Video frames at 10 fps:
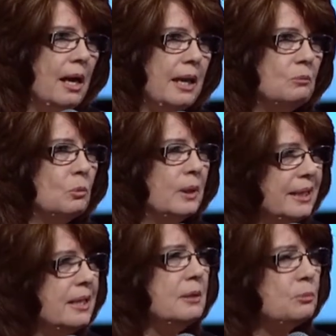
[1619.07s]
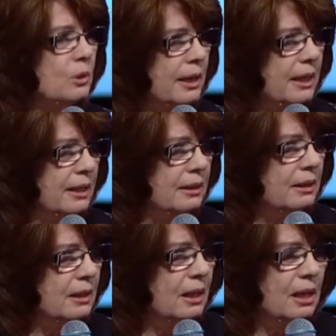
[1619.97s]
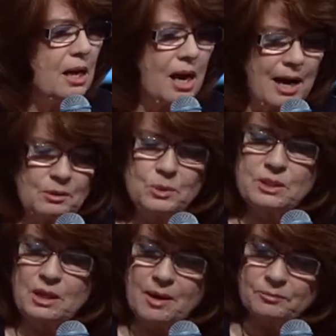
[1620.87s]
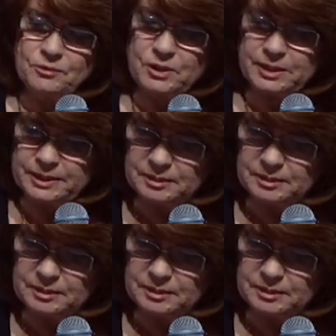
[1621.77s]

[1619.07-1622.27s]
And when he prayed, I was comforted,